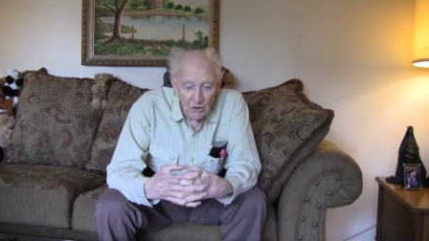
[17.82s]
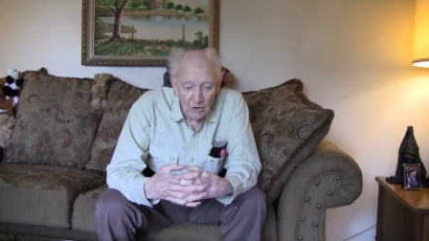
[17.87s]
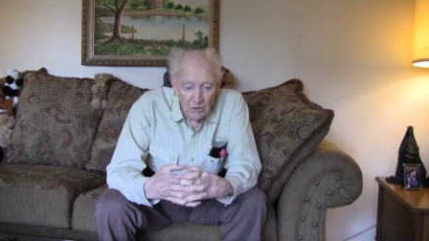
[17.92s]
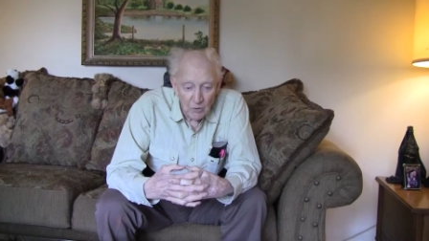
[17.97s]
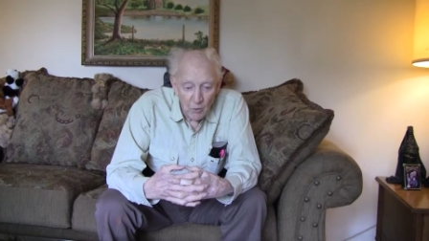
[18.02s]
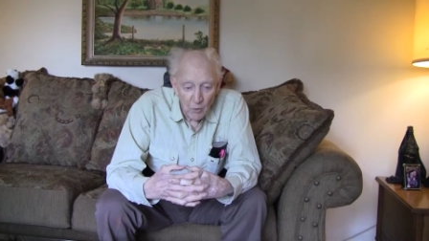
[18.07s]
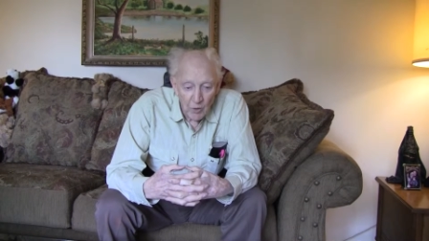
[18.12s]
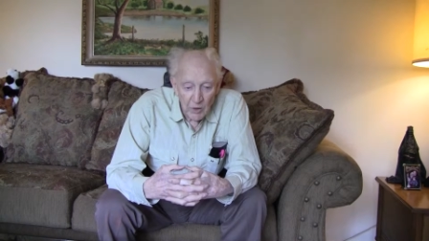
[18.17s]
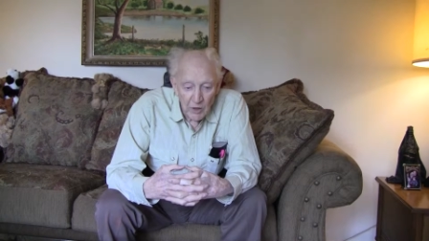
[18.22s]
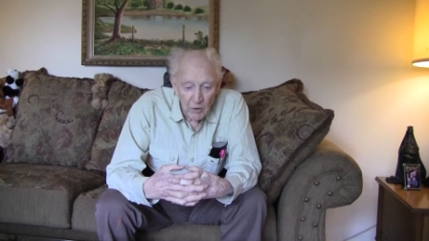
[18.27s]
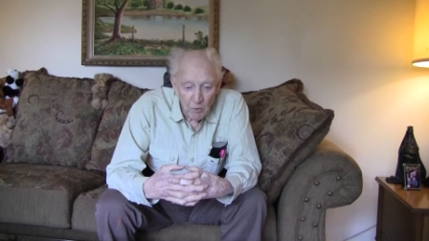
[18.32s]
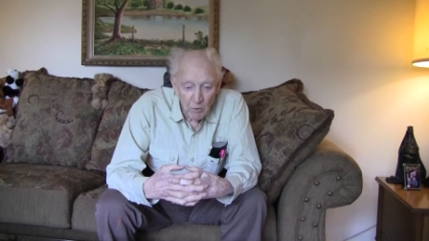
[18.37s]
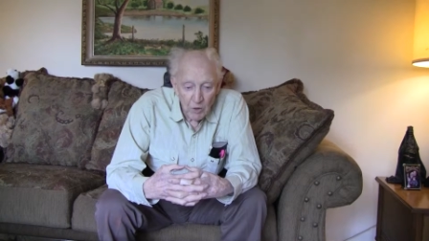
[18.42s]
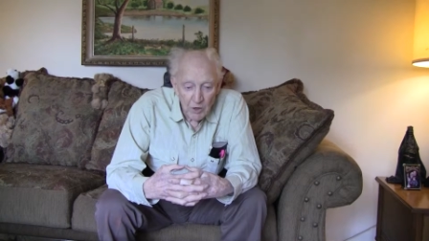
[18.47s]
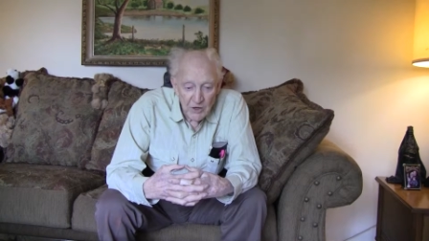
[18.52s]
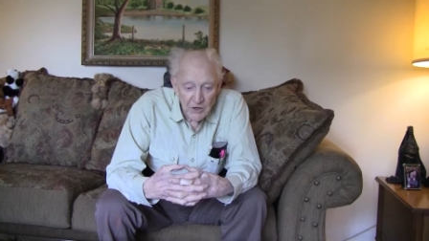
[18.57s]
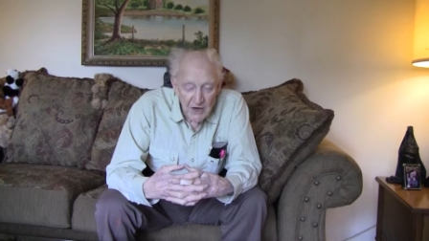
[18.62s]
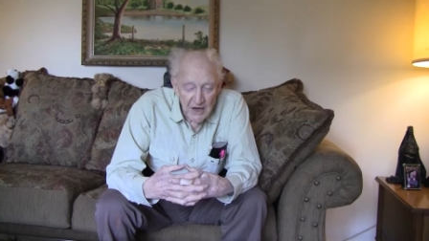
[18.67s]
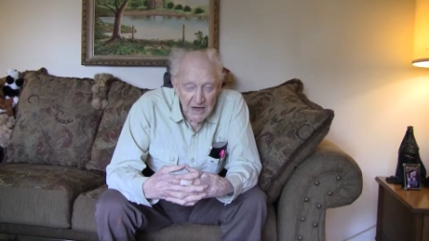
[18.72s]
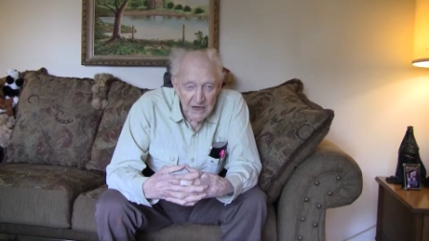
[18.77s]
we were
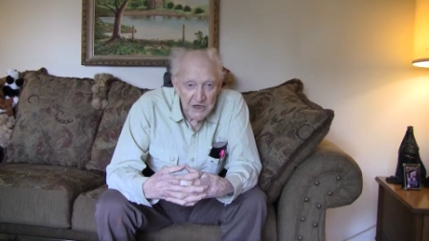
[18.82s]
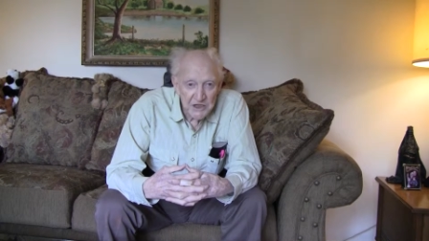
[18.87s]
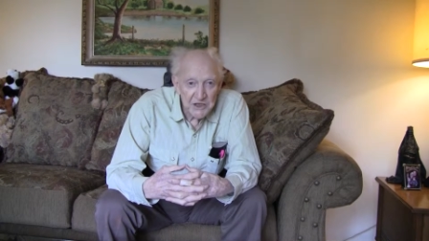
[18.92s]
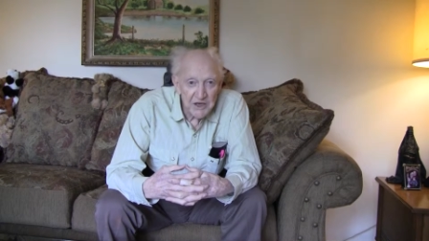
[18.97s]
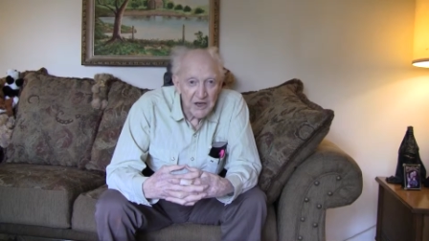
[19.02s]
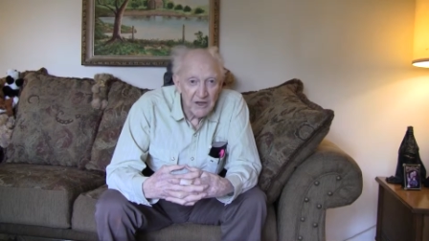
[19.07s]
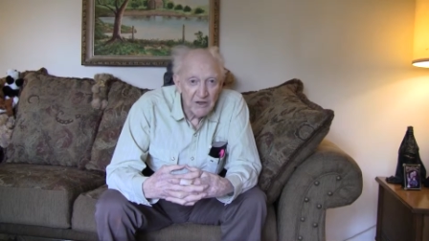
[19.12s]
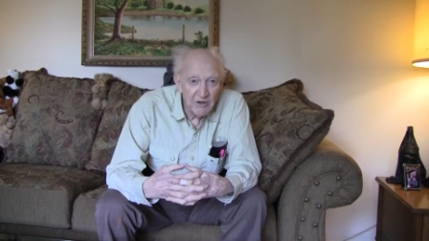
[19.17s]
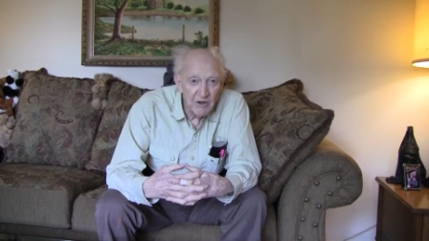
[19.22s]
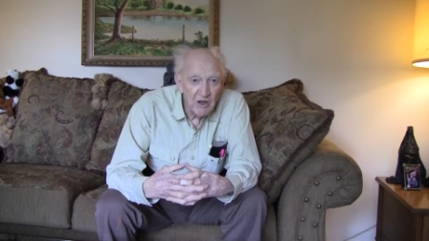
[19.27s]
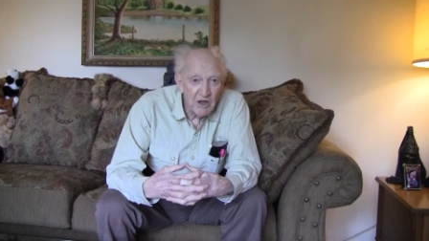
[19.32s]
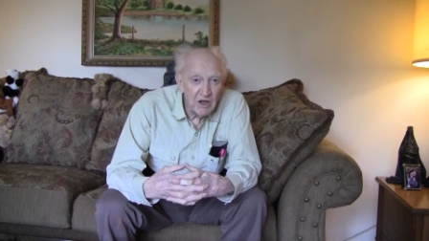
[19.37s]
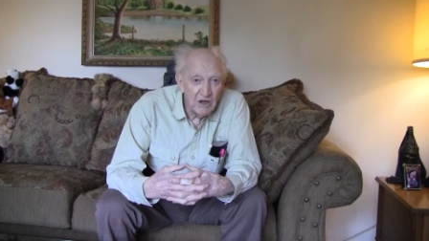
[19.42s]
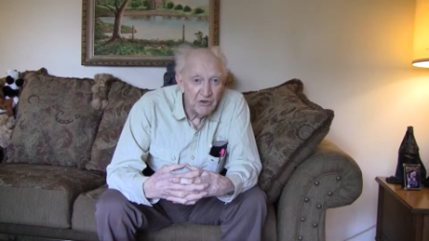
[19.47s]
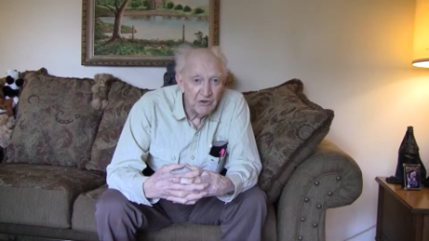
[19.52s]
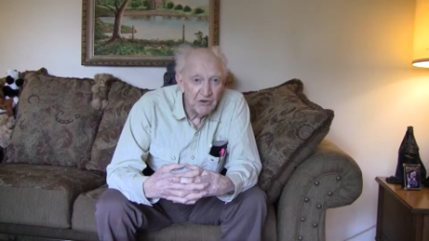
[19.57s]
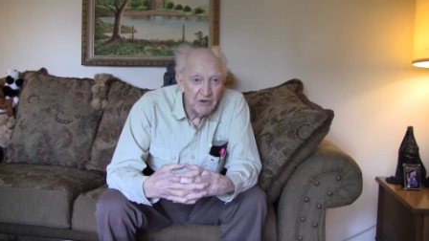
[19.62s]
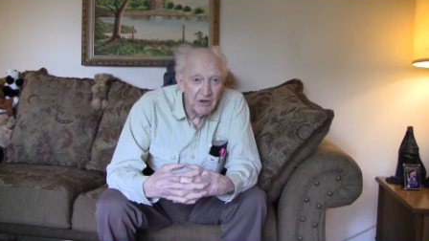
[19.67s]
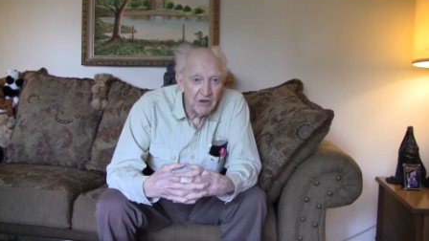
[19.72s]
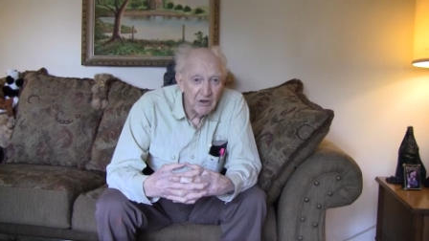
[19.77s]
testing
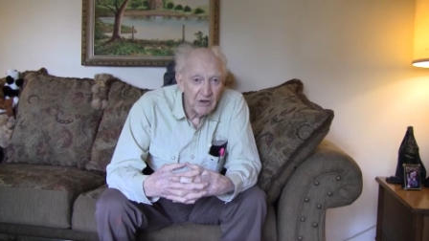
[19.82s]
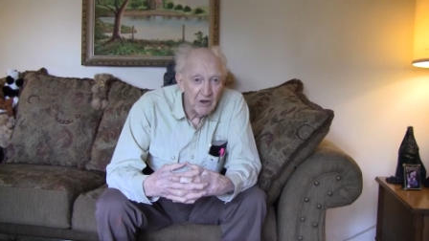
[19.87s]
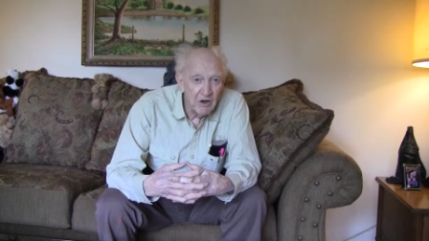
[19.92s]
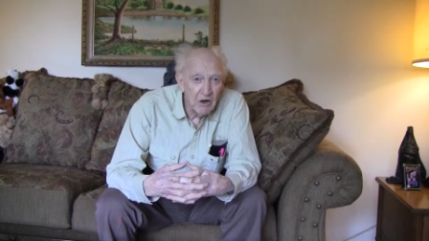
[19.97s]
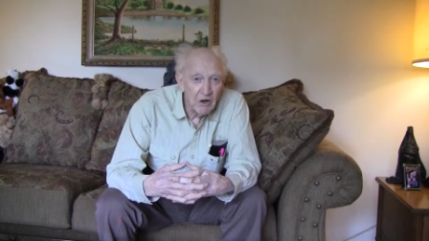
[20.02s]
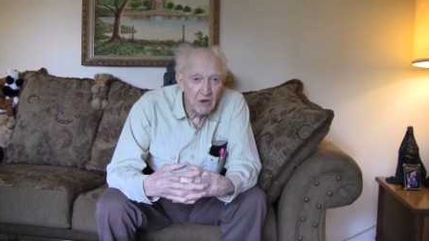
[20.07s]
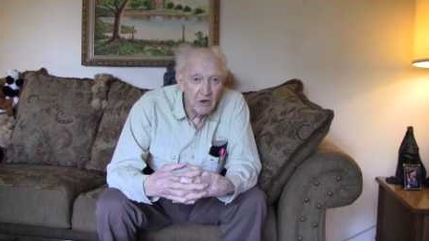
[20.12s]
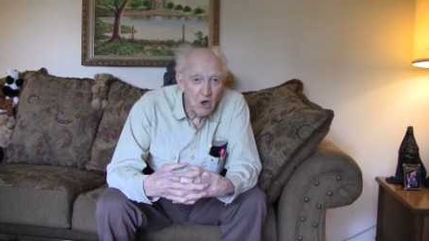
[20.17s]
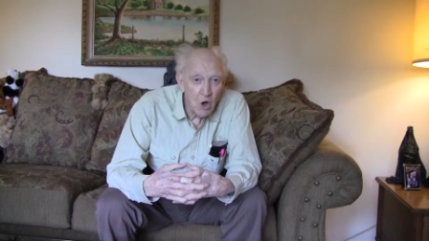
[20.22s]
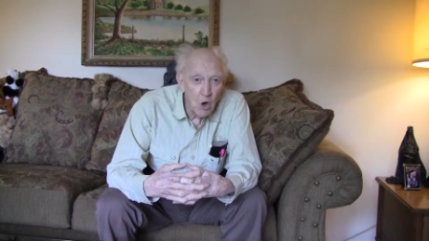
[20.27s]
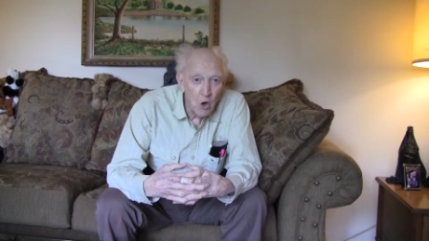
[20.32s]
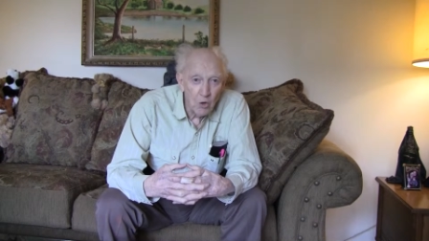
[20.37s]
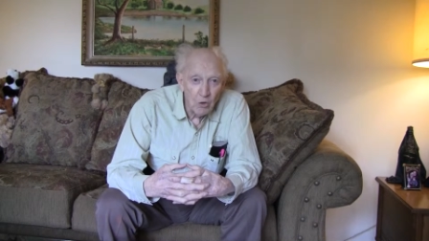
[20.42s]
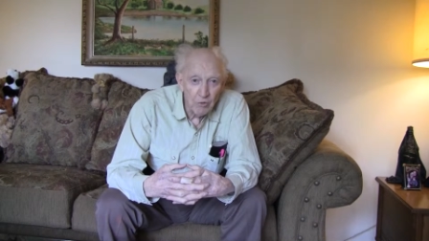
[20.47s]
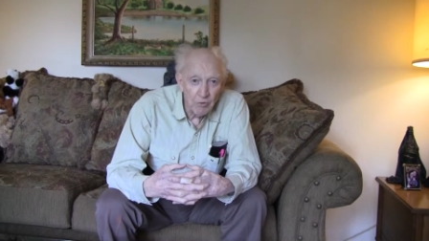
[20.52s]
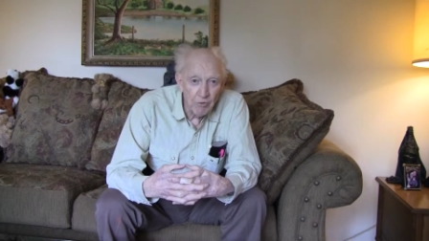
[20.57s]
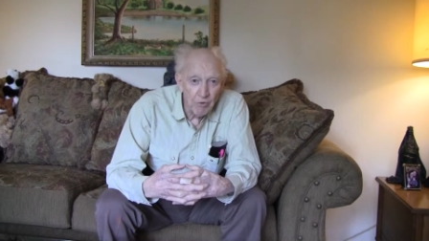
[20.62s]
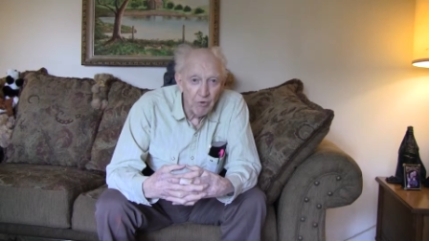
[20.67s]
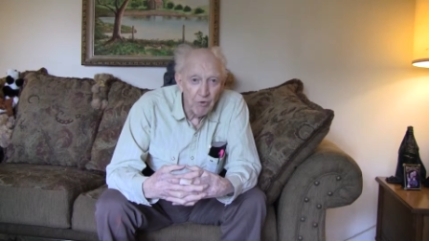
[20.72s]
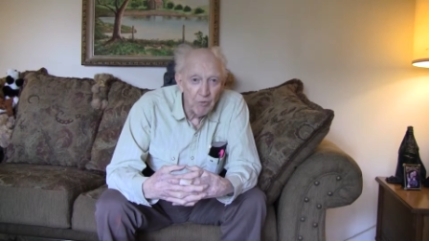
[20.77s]
these in their
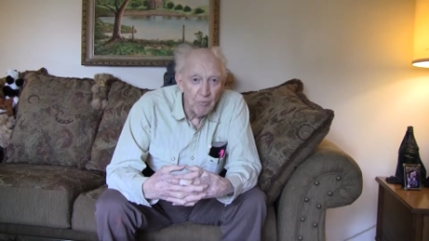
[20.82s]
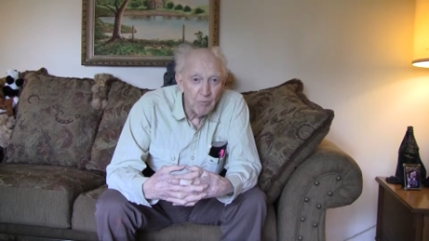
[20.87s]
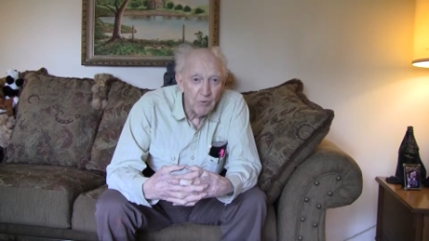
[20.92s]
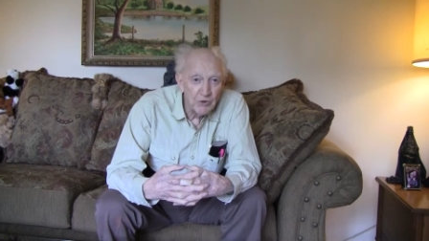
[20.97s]
cold room,